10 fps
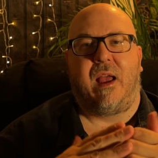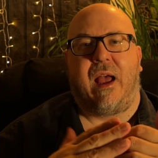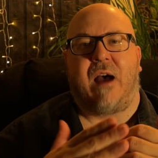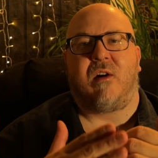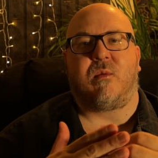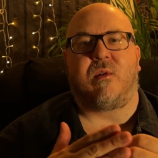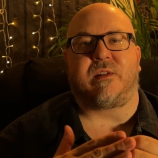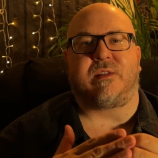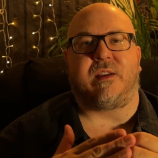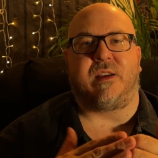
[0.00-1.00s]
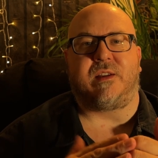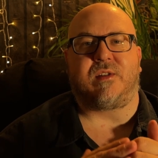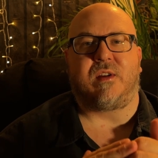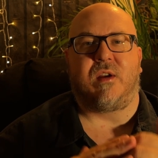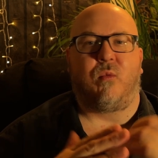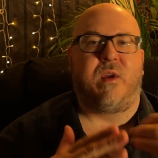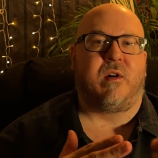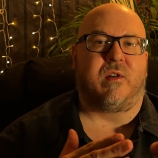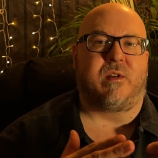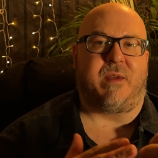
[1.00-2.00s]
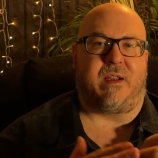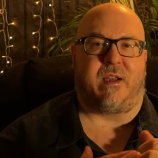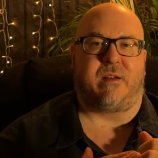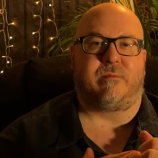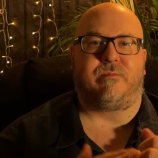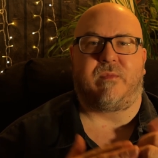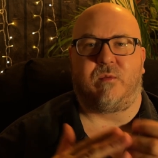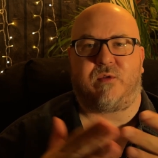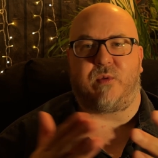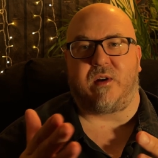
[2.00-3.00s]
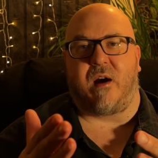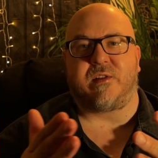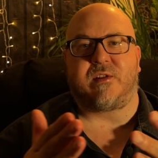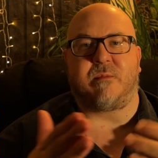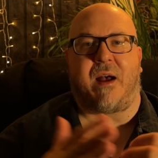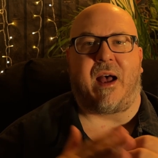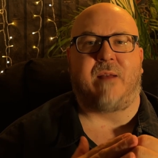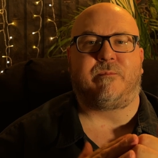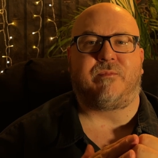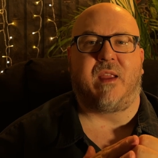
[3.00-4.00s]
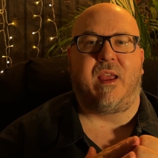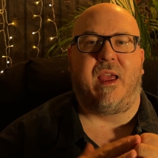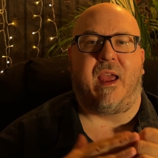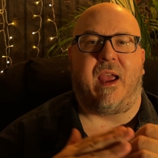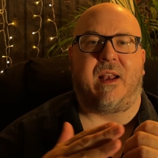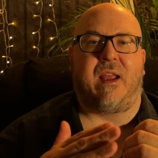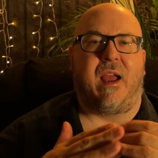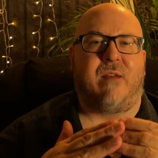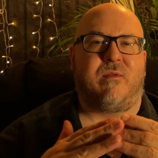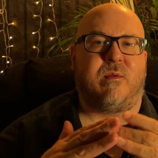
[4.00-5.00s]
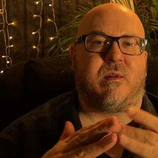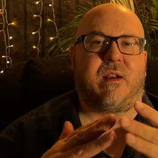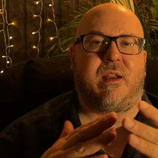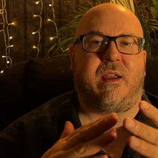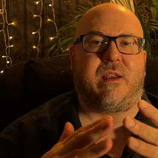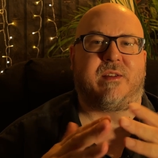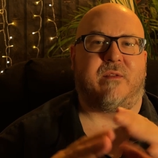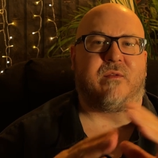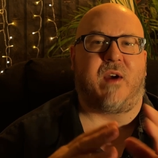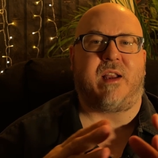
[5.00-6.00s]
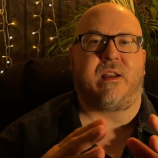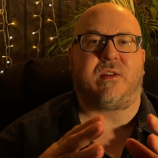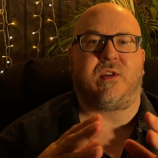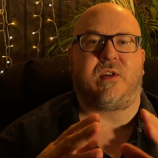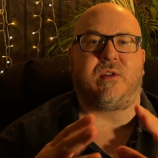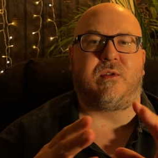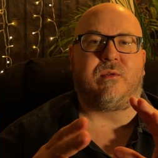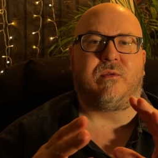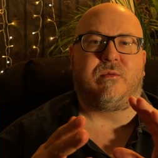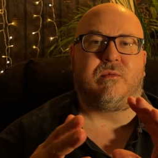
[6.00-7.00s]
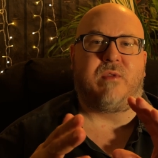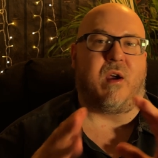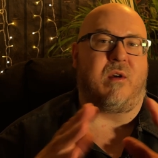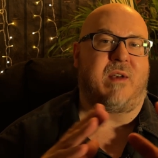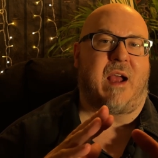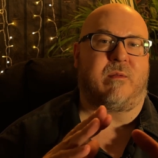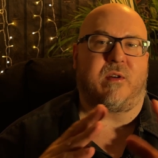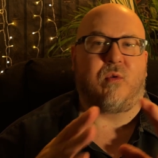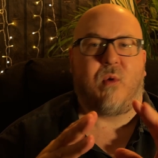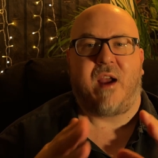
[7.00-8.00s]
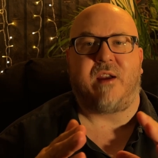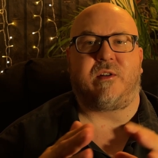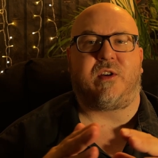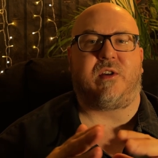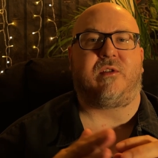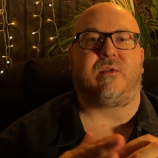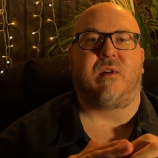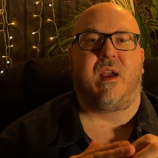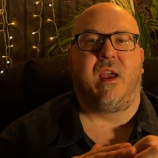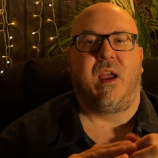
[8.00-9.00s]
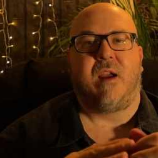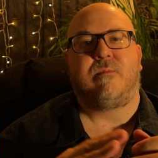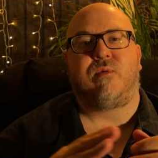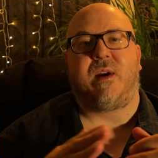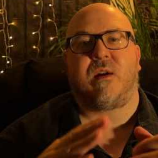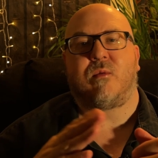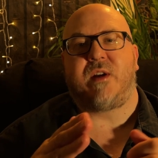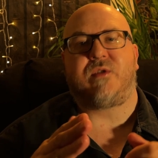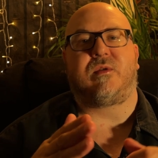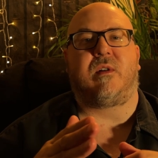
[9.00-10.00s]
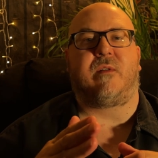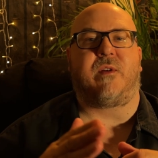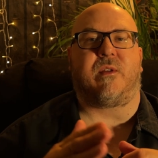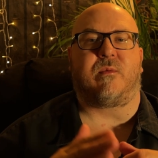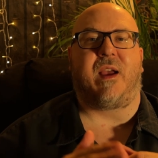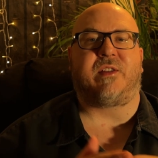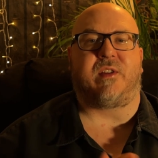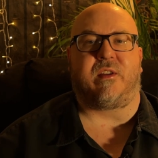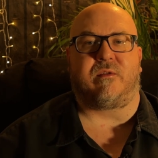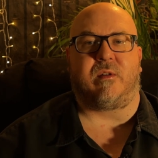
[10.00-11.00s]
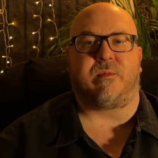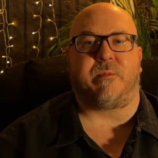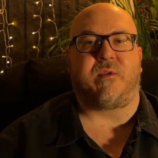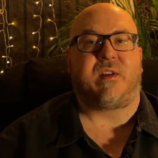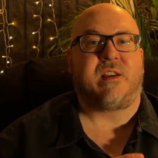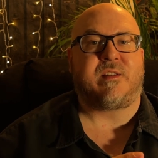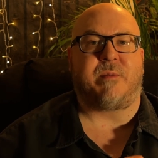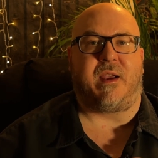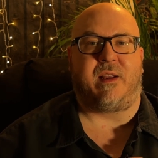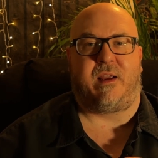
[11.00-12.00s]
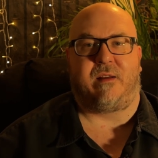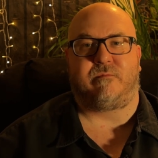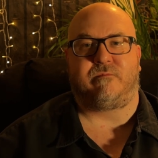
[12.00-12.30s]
How it works is we hold a meeting, which we call sabbat, and everyone is invited to, though not required to, bring a ritual for the rest of the group to participate in.